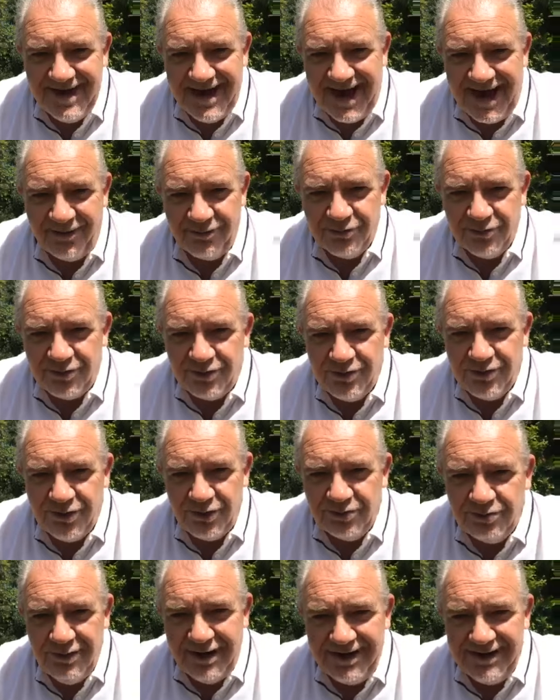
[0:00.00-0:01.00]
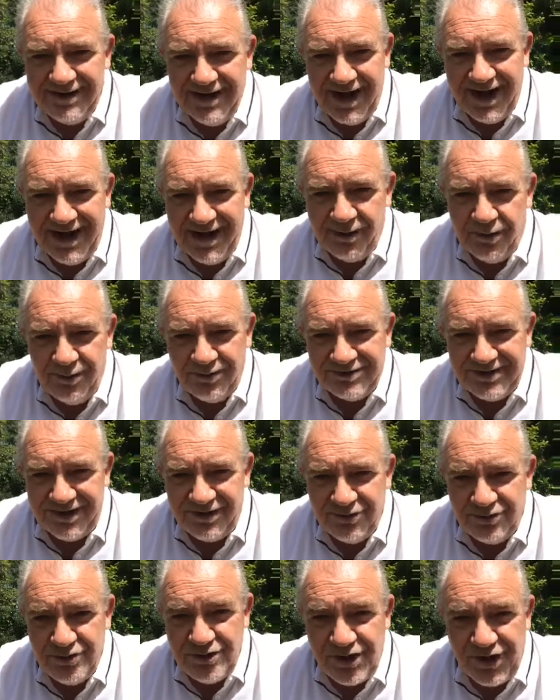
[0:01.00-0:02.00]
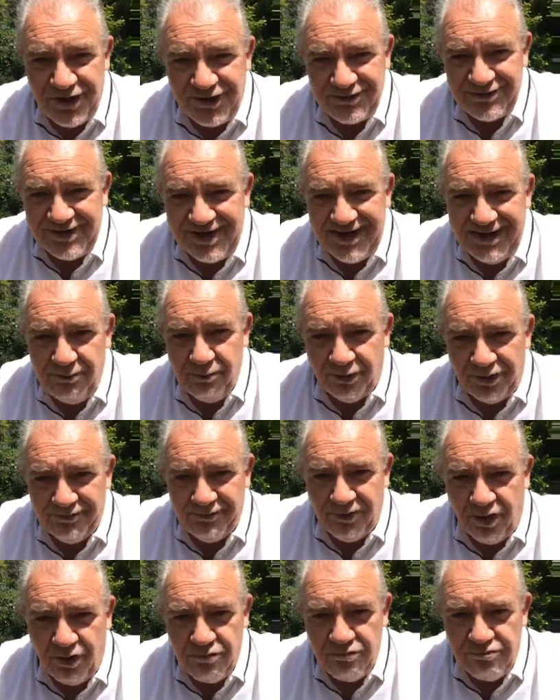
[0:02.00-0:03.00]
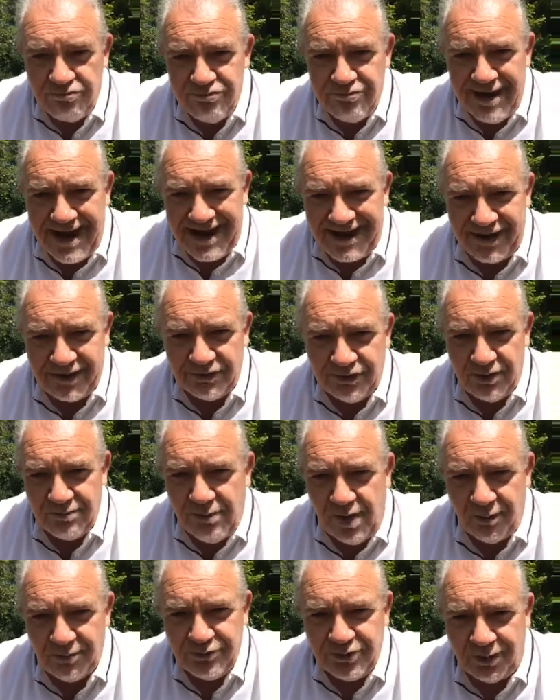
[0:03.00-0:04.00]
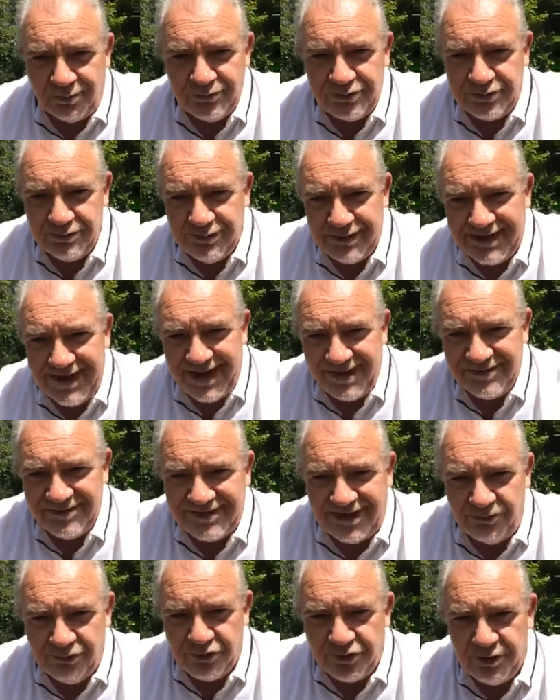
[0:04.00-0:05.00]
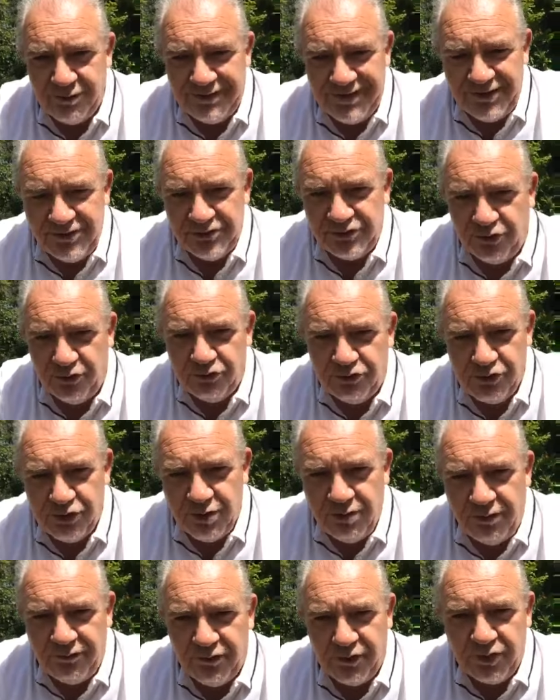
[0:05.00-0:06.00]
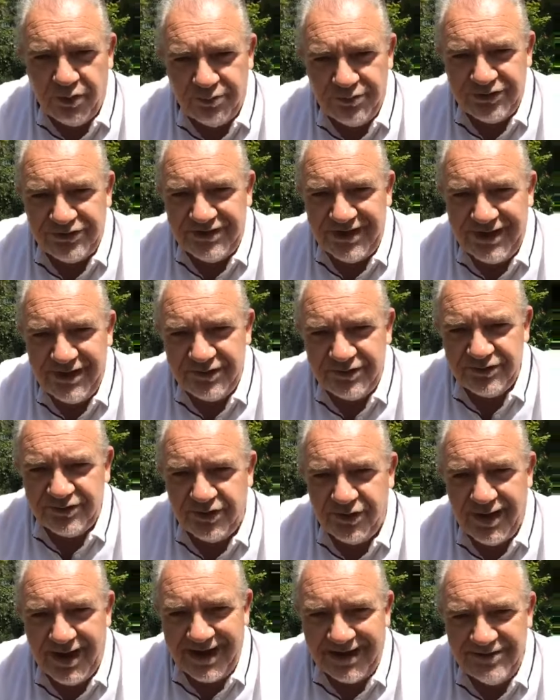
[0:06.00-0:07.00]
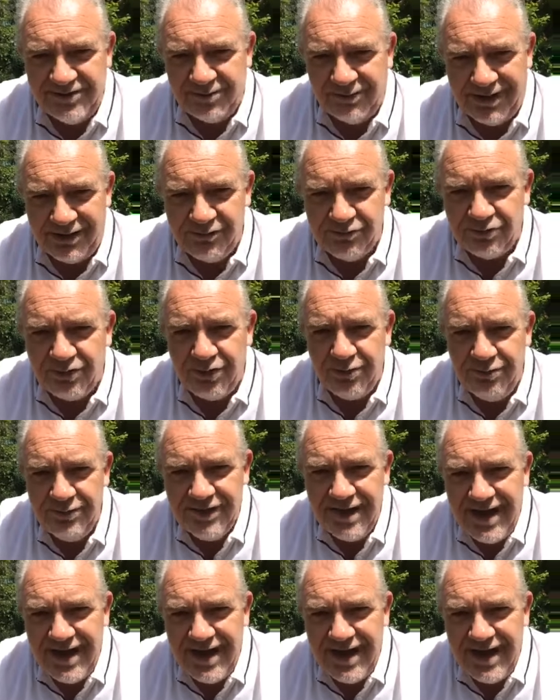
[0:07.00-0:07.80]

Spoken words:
Andrew Goodwin, who's in Jersey, one of our regular Mop Top Tour guests. Andrew and his son Drew often come to see us, so hi to Andrew.